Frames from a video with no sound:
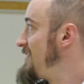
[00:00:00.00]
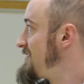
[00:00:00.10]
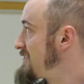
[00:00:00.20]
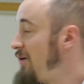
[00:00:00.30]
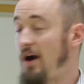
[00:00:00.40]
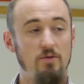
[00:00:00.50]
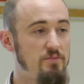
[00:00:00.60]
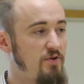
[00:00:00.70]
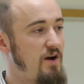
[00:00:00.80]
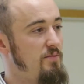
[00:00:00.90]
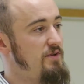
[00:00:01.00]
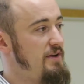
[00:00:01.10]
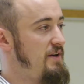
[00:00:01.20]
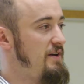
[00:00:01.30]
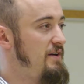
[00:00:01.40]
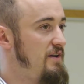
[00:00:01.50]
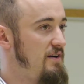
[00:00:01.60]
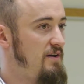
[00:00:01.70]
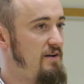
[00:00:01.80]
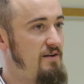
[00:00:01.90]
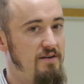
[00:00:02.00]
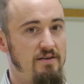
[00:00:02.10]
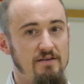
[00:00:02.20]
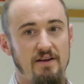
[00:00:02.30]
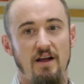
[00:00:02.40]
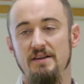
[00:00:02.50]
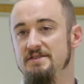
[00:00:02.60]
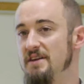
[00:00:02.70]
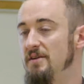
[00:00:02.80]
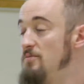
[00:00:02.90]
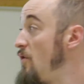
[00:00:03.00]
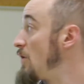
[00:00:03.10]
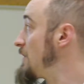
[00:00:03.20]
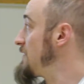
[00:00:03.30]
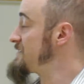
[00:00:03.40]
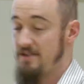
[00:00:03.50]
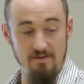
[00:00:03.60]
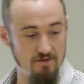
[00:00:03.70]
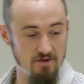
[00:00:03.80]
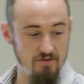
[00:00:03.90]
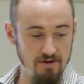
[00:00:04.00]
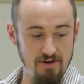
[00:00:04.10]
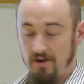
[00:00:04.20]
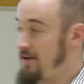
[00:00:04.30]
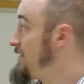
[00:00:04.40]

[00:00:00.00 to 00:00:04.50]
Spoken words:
So I would probably now let's think more. Let's think further into it.